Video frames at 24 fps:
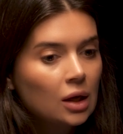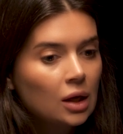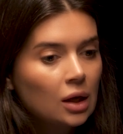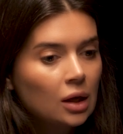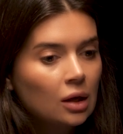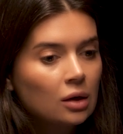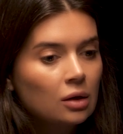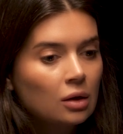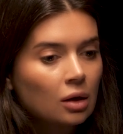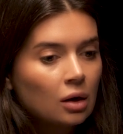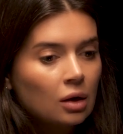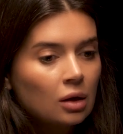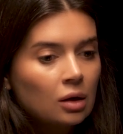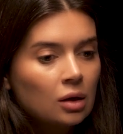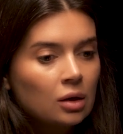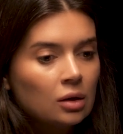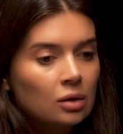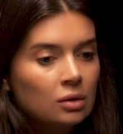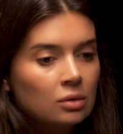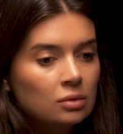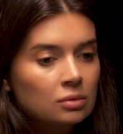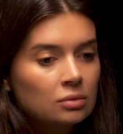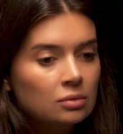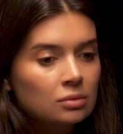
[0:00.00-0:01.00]
and
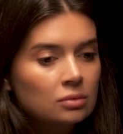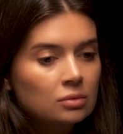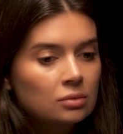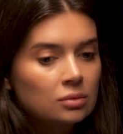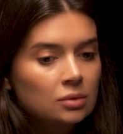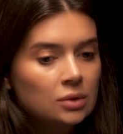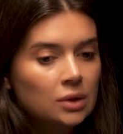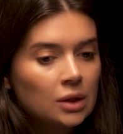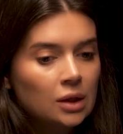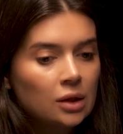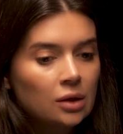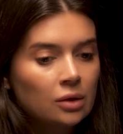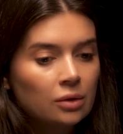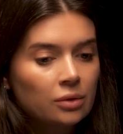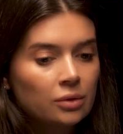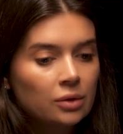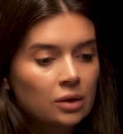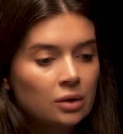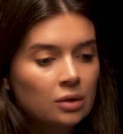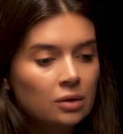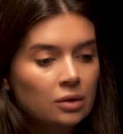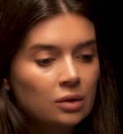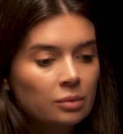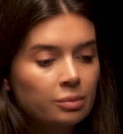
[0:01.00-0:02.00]
our
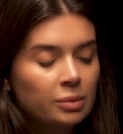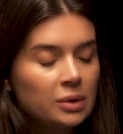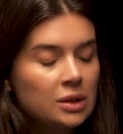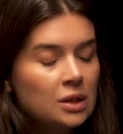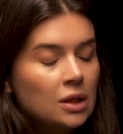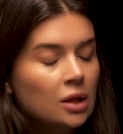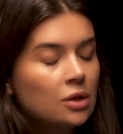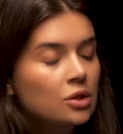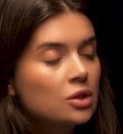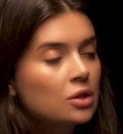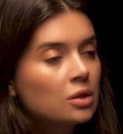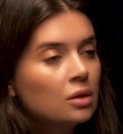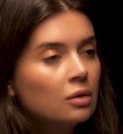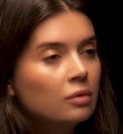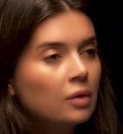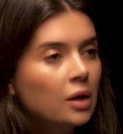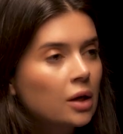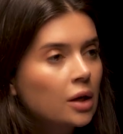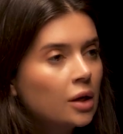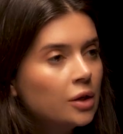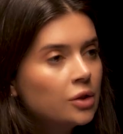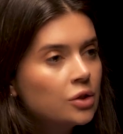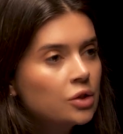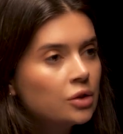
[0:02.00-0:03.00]
the potential of our
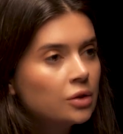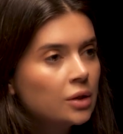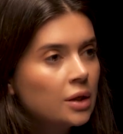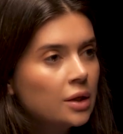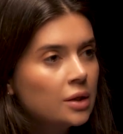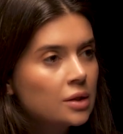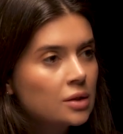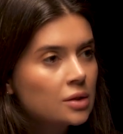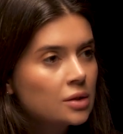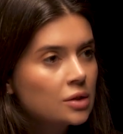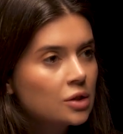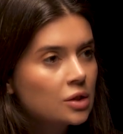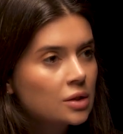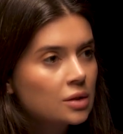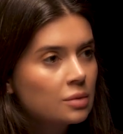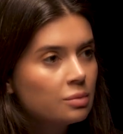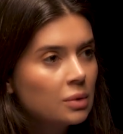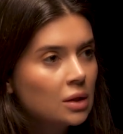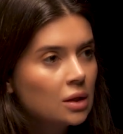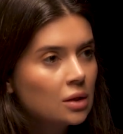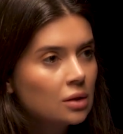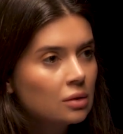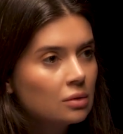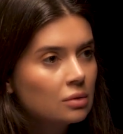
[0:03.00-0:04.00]
country is just
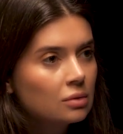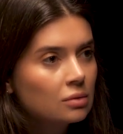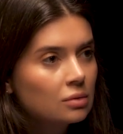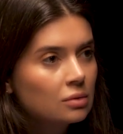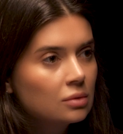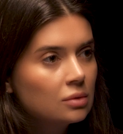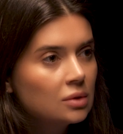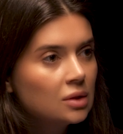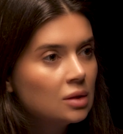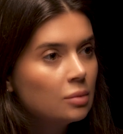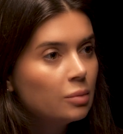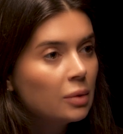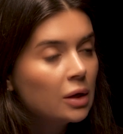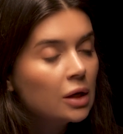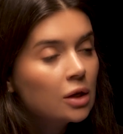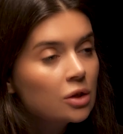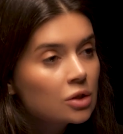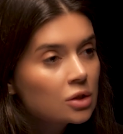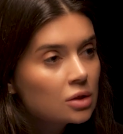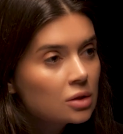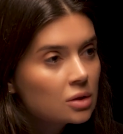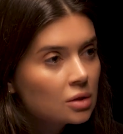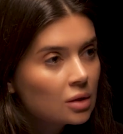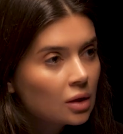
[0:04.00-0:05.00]
being
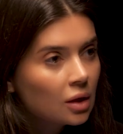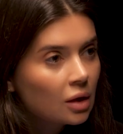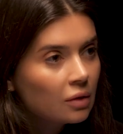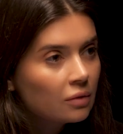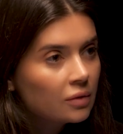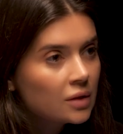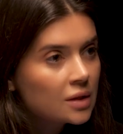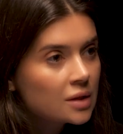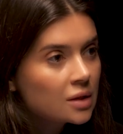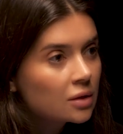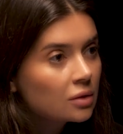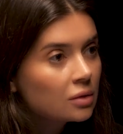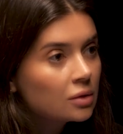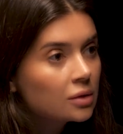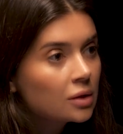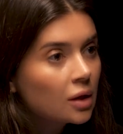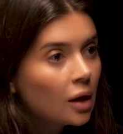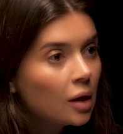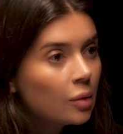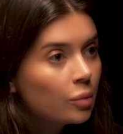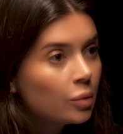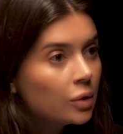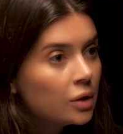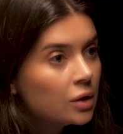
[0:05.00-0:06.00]
diminished every single
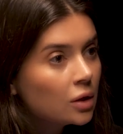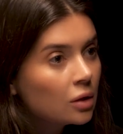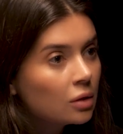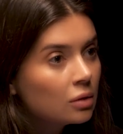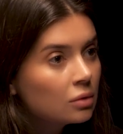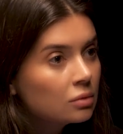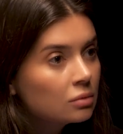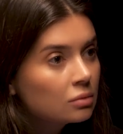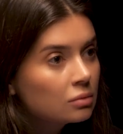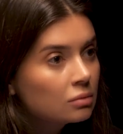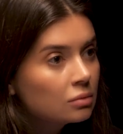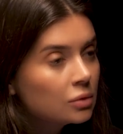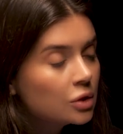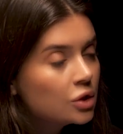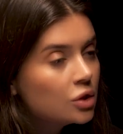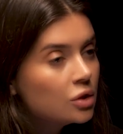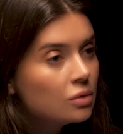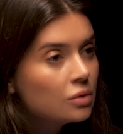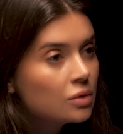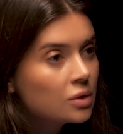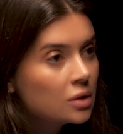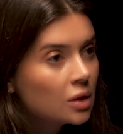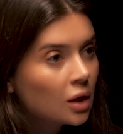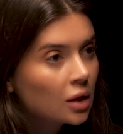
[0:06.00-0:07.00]
time we
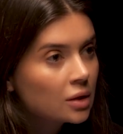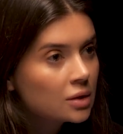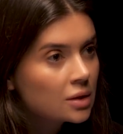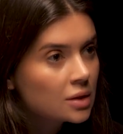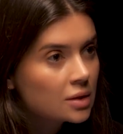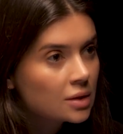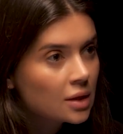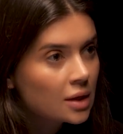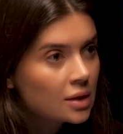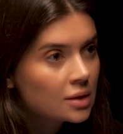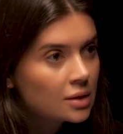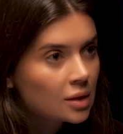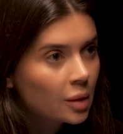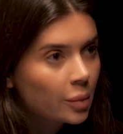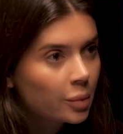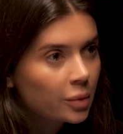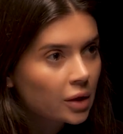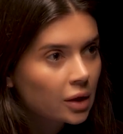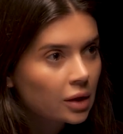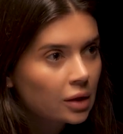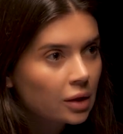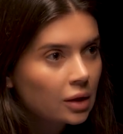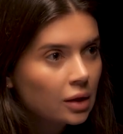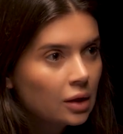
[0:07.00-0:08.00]
choose not to say
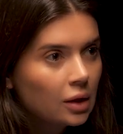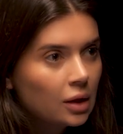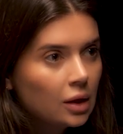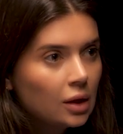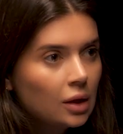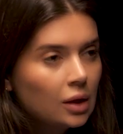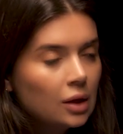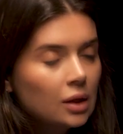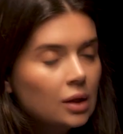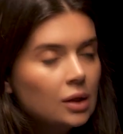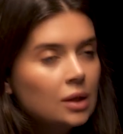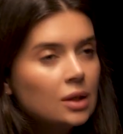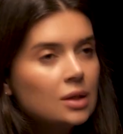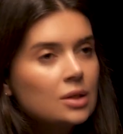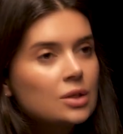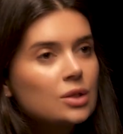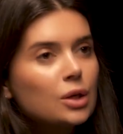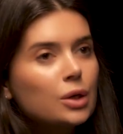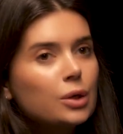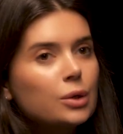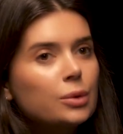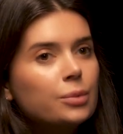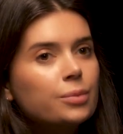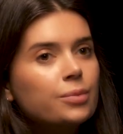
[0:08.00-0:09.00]
something.
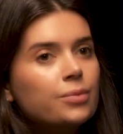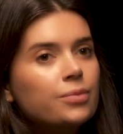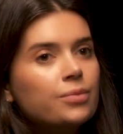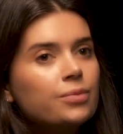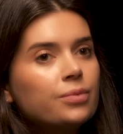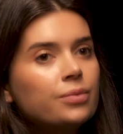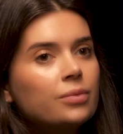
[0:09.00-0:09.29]
So